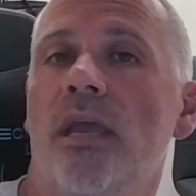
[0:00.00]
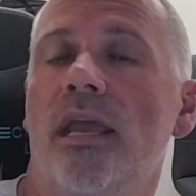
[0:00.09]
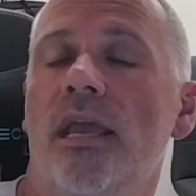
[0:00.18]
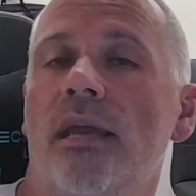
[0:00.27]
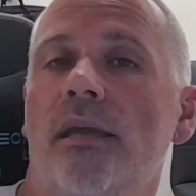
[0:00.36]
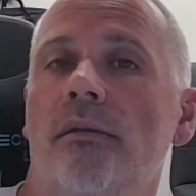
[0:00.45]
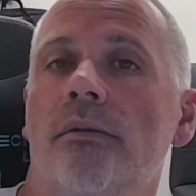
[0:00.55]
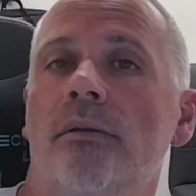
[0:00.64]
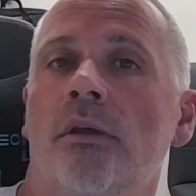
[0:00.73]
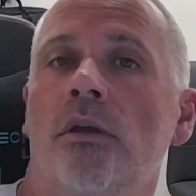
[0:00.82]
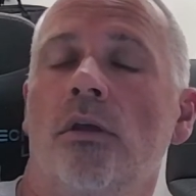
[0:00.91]
and
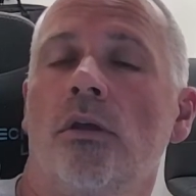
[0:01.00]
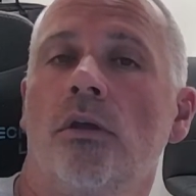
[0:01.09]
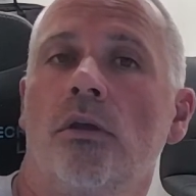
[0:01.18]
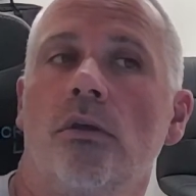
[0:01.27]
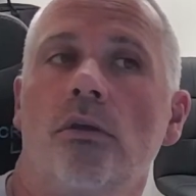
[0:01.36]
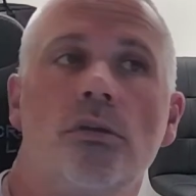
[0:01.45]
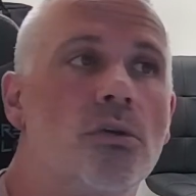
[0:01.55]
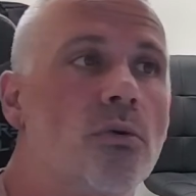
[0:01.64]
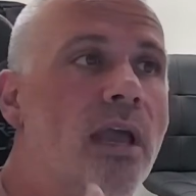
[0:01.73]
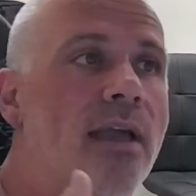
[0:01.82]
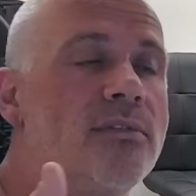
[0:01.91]
you
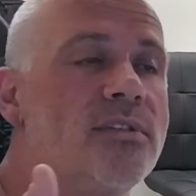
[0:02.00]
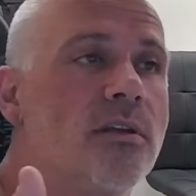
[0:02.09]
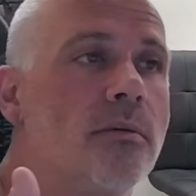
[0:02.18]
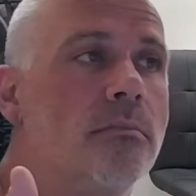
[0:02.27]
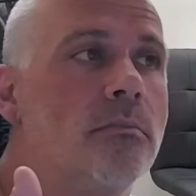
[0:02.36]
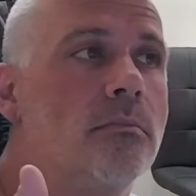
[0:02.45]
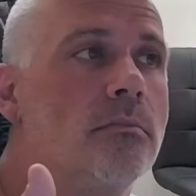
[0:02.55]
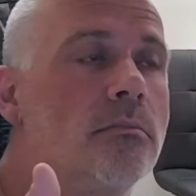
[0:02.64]
have some